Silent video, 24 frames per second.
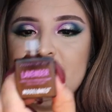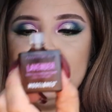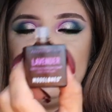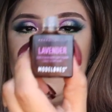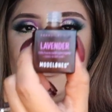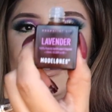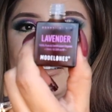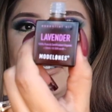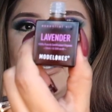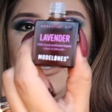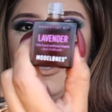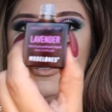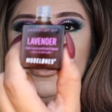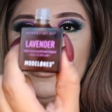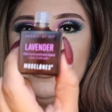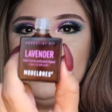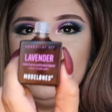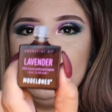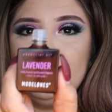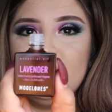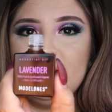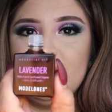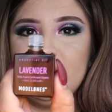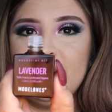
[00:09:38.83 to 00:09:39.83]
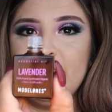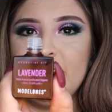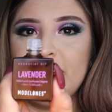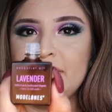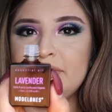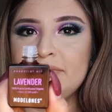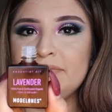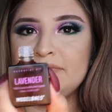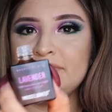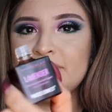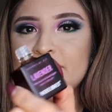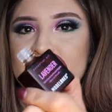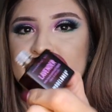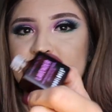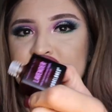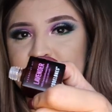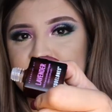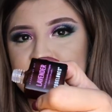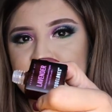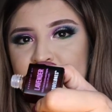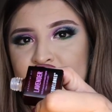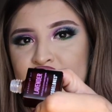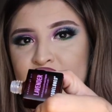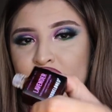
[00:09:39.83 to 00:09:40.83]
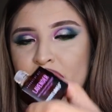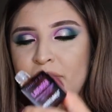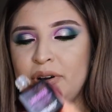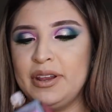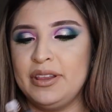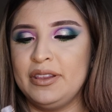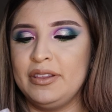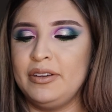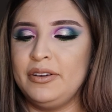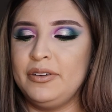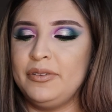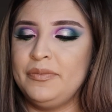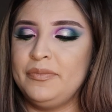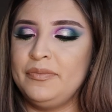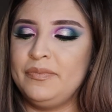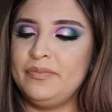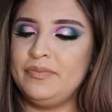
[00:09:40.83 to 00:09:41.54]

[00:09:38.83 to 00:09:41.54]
a little oil thing just throw it in there